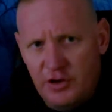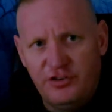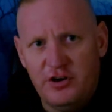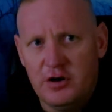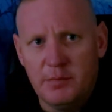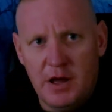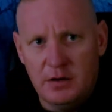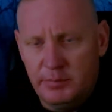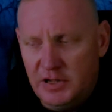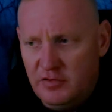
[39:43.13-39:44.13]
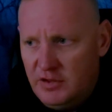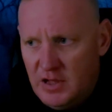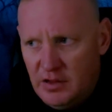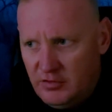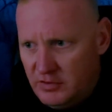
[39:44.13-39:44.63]
sheer amount of
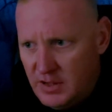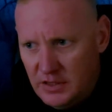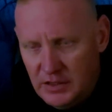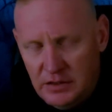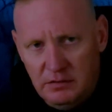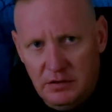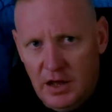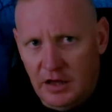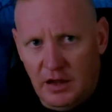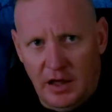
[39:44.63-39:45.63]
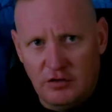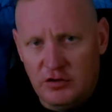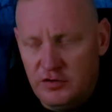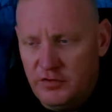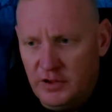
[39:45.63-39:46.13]
PTSD and
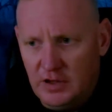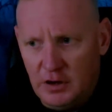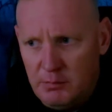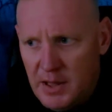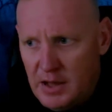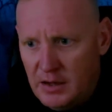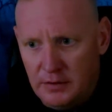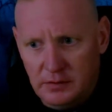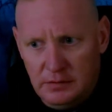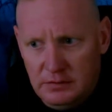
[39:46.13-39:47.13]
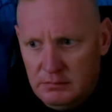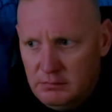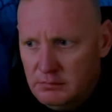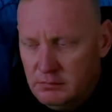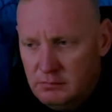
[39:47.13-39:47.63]
just thinking about
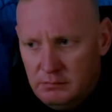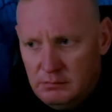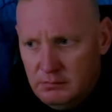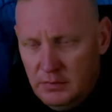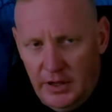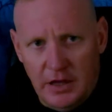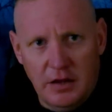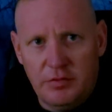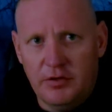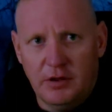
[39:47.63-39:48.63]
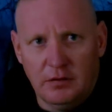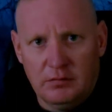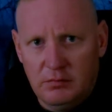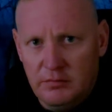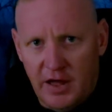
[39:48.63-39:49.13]
anything
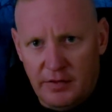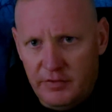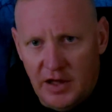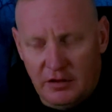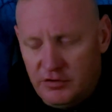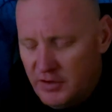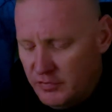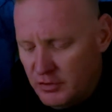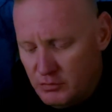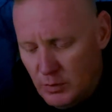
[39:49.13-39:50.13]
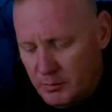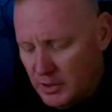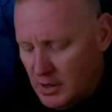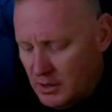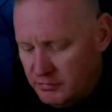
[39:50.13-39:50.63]
that could set these
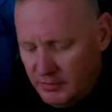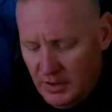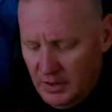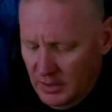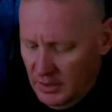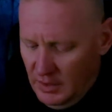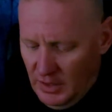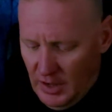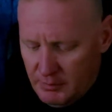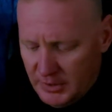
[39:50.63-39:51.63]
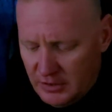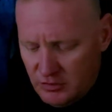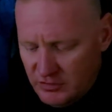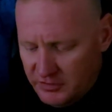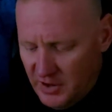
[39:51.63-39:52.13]
women off. I mean,
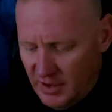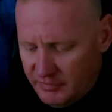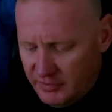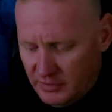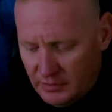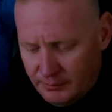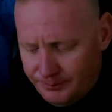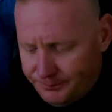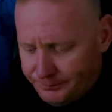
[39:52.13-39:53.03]
you just have to